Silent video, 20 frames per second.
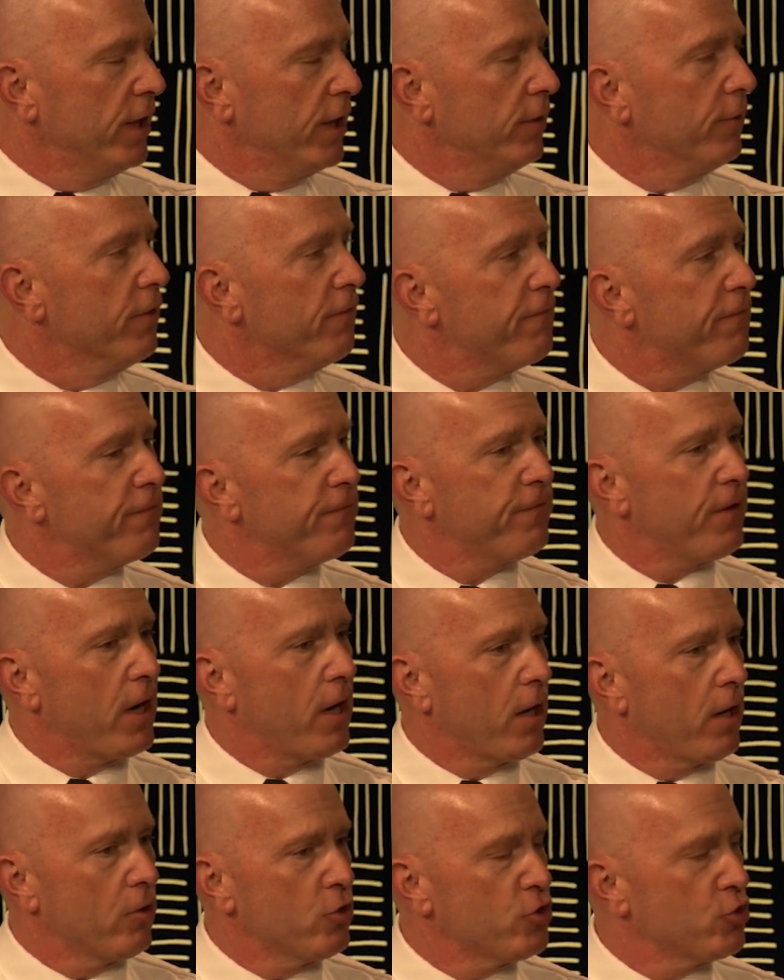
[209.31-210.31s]
And the
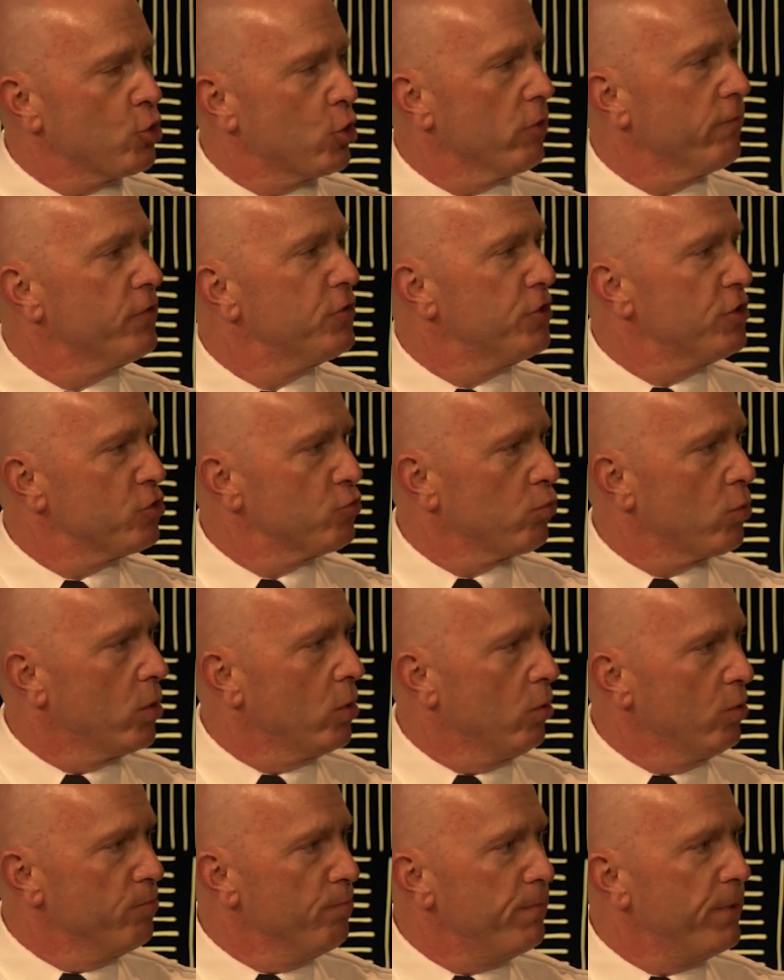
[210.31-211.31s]
fire service's
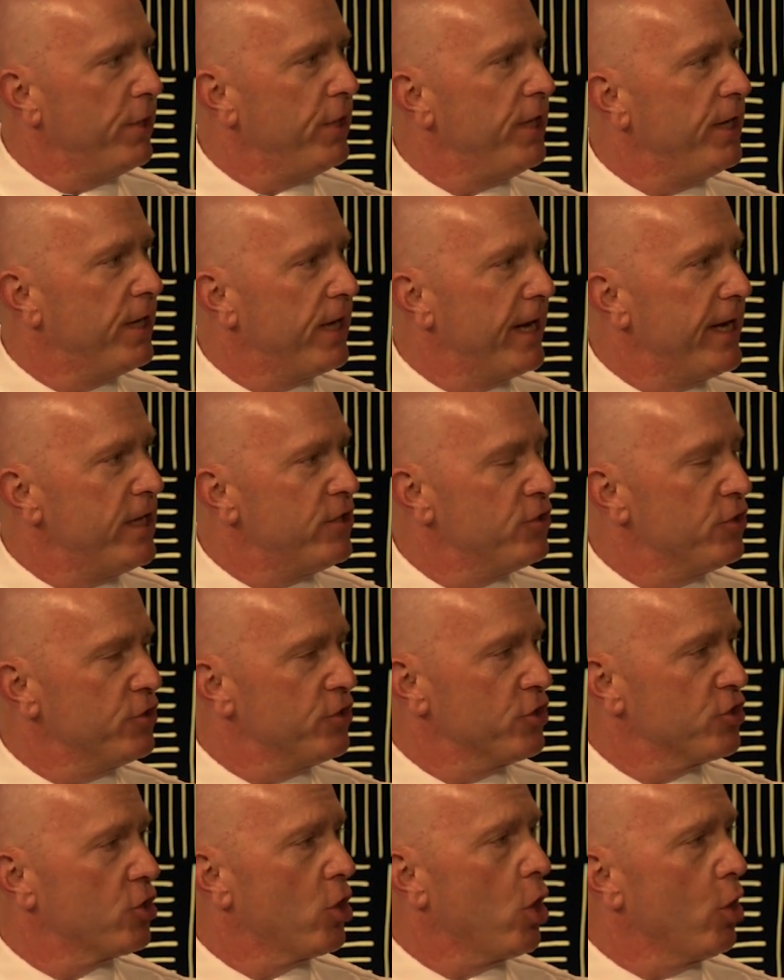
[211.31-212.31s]
role in many
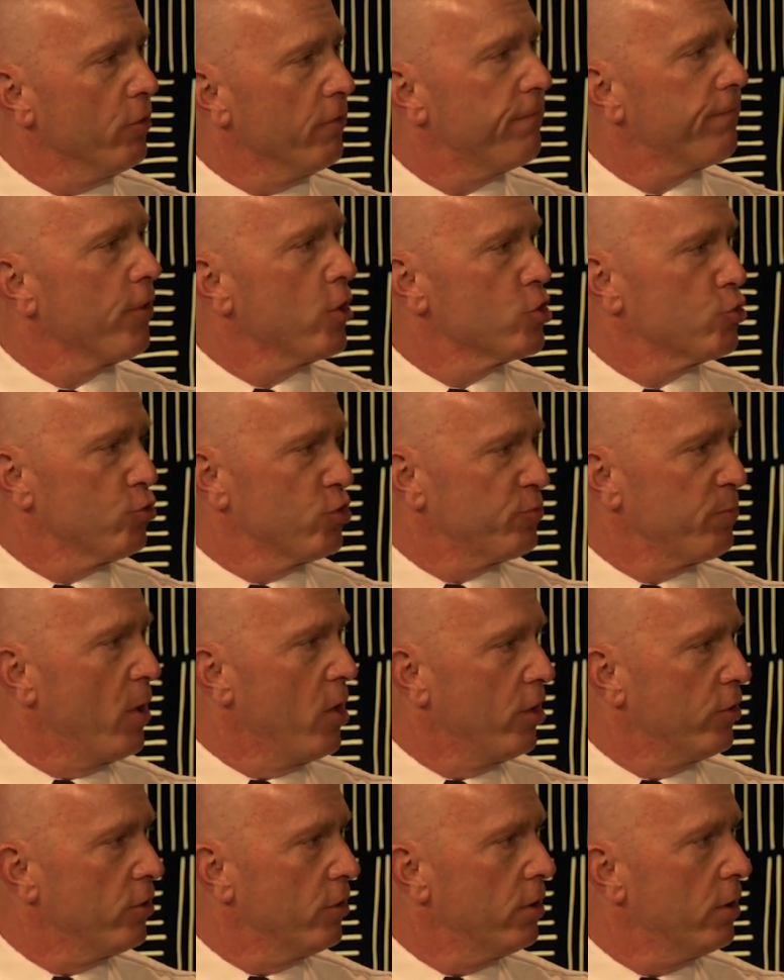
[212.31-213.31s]
cases is called the first
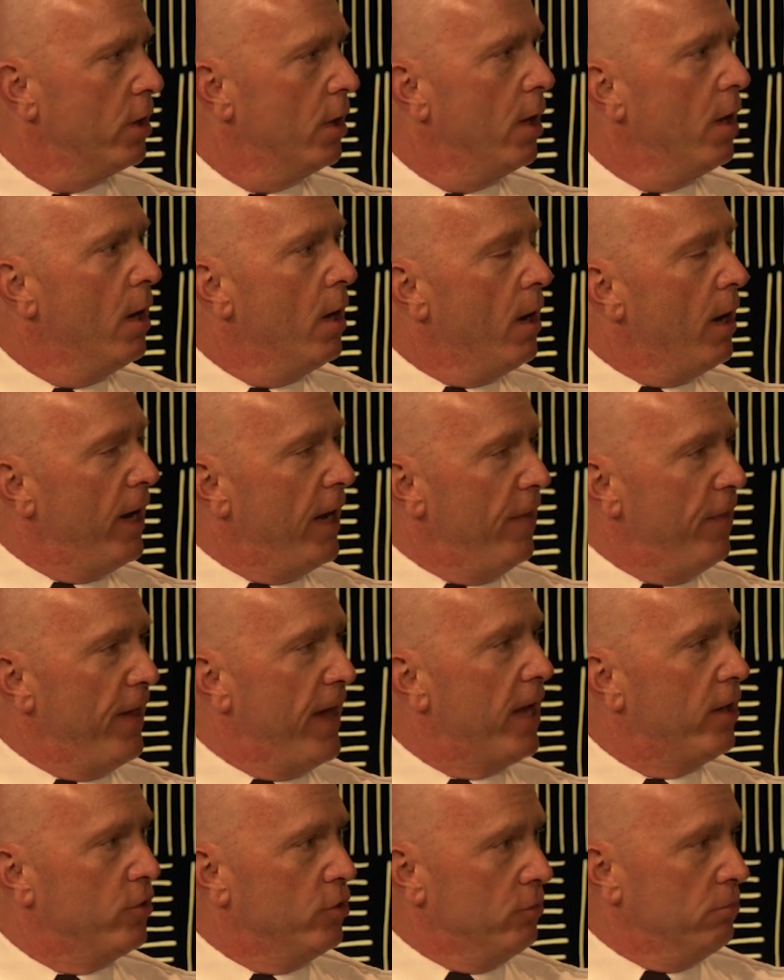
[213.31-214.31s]
responder, and
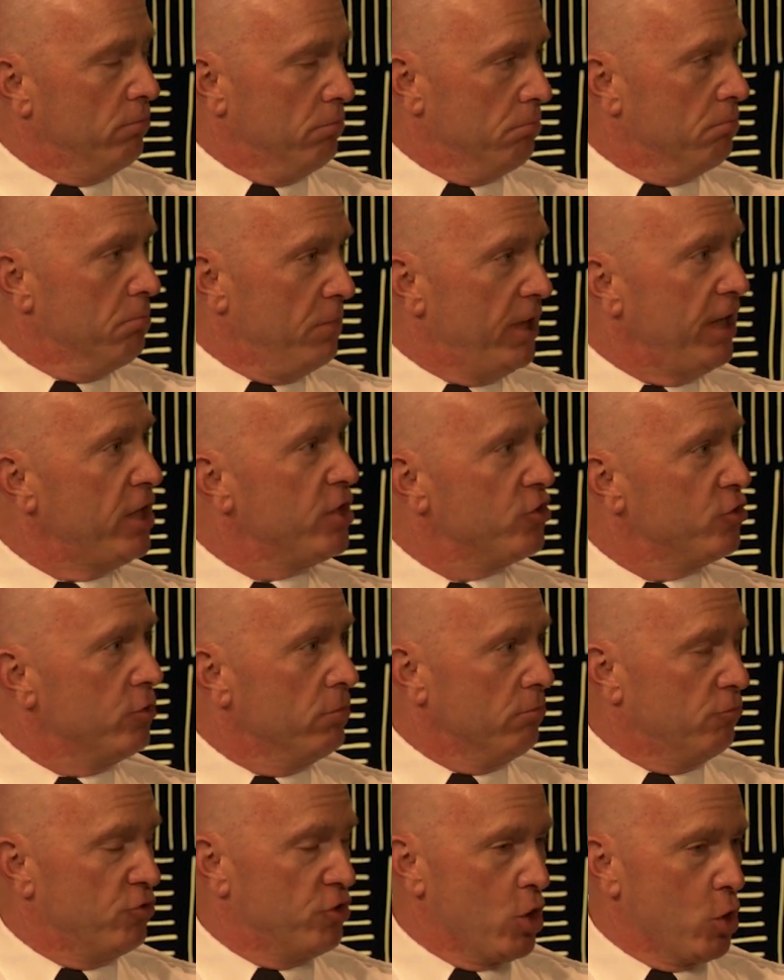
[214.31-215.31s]
that means
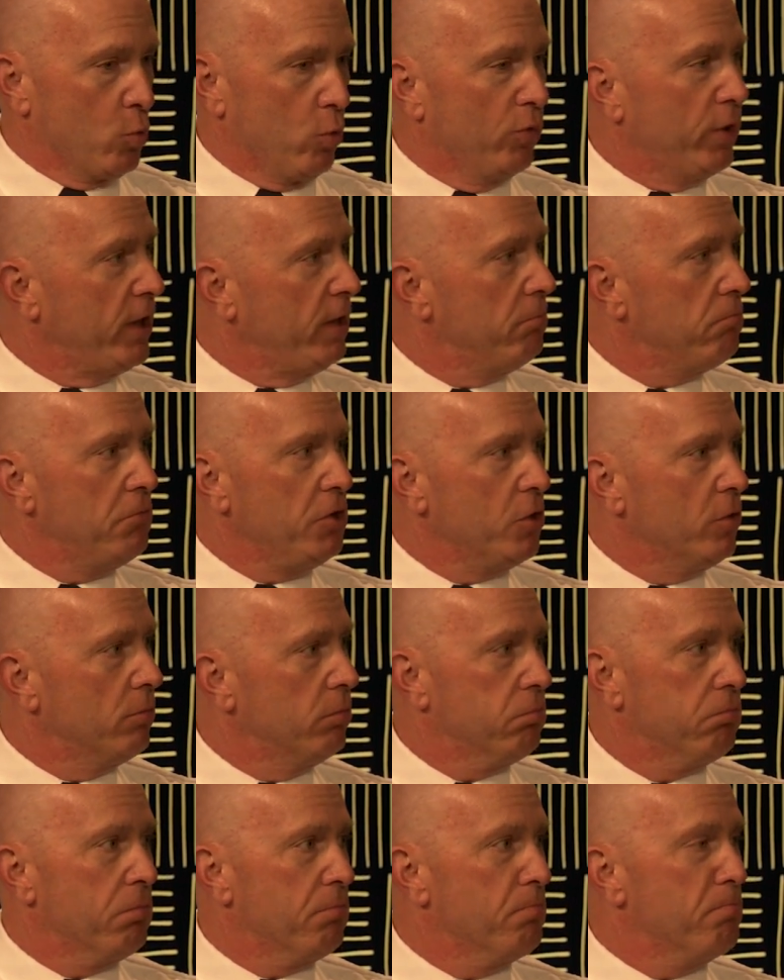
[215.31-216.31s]
generally,
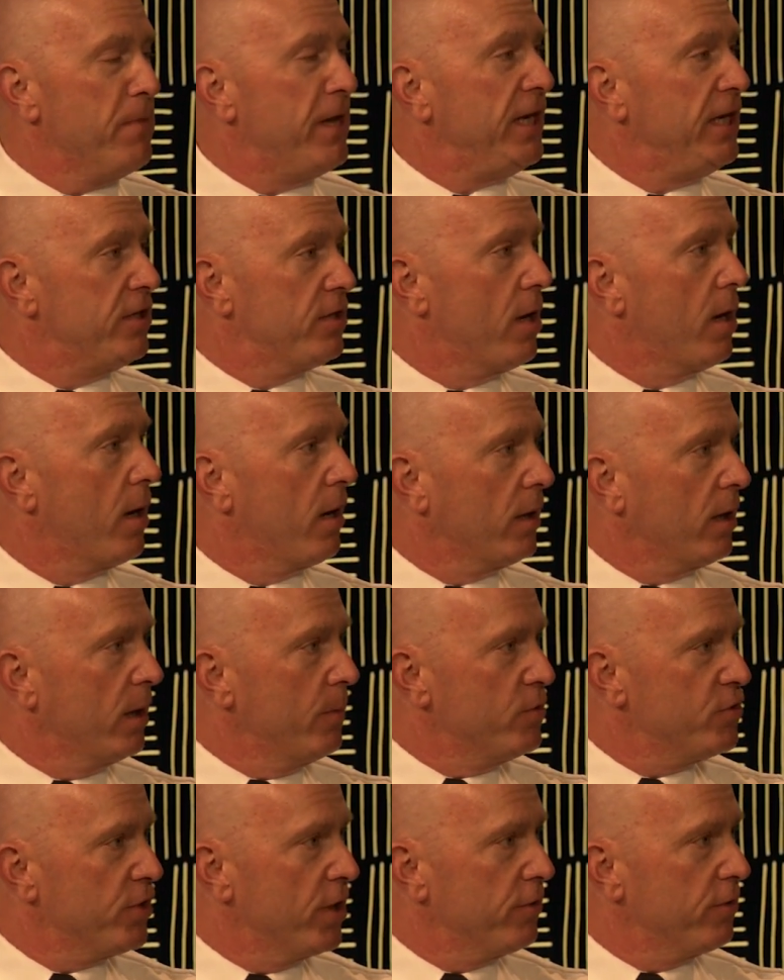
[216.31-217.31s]
many
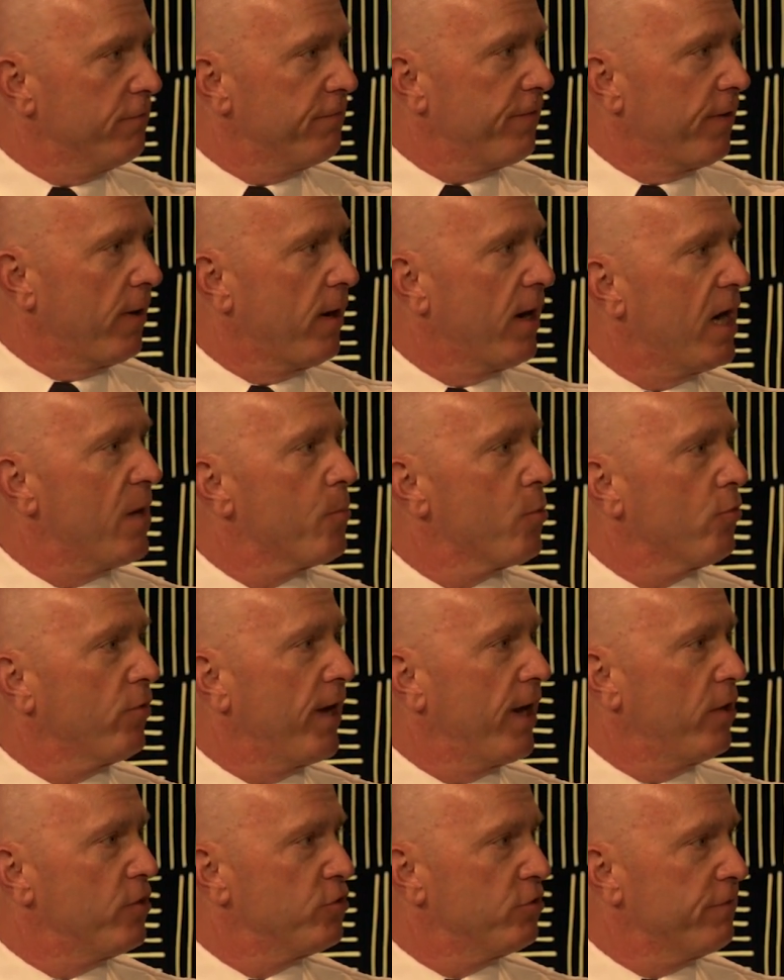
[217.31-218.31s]
times that the fire
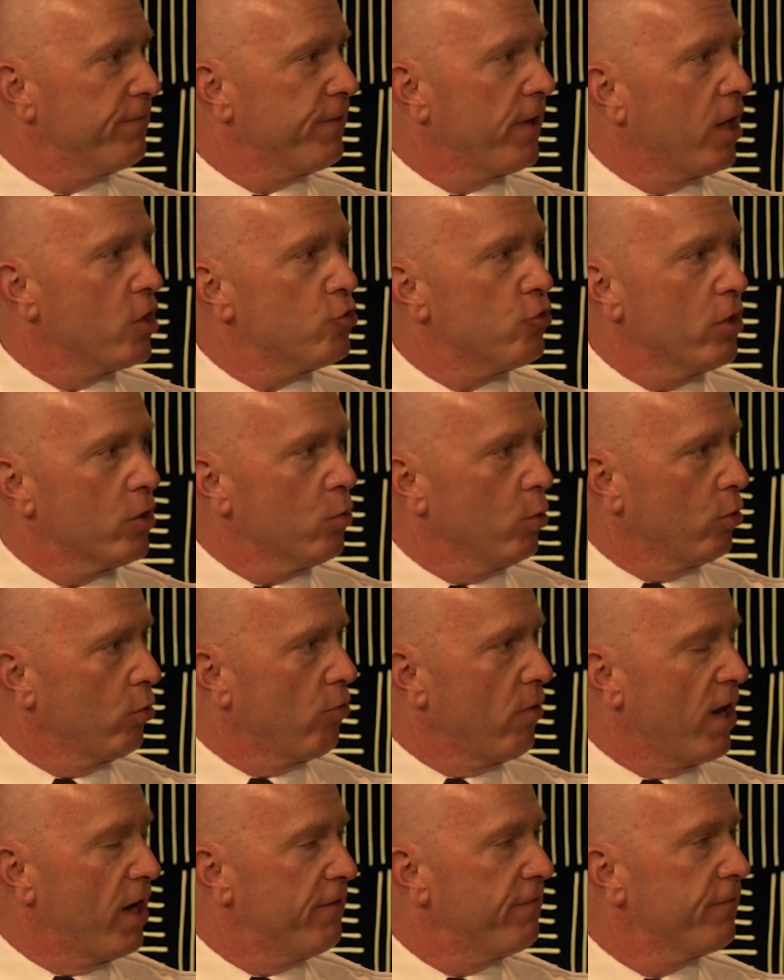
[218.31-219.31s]
apparatus, the fire truck will
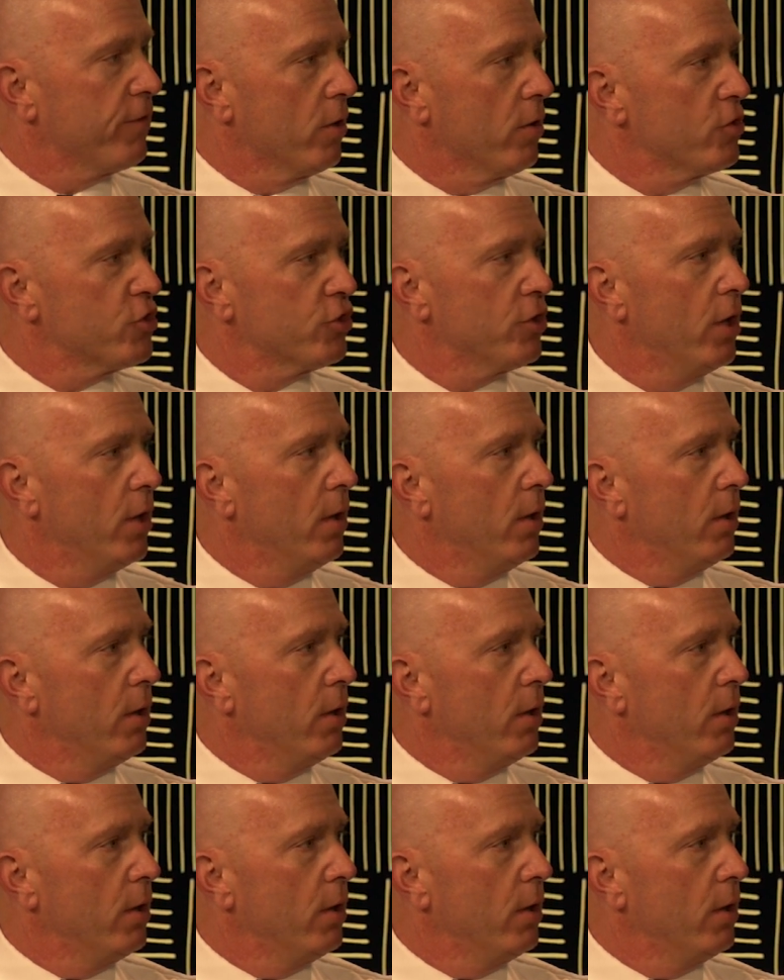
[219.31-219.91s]
arrive first.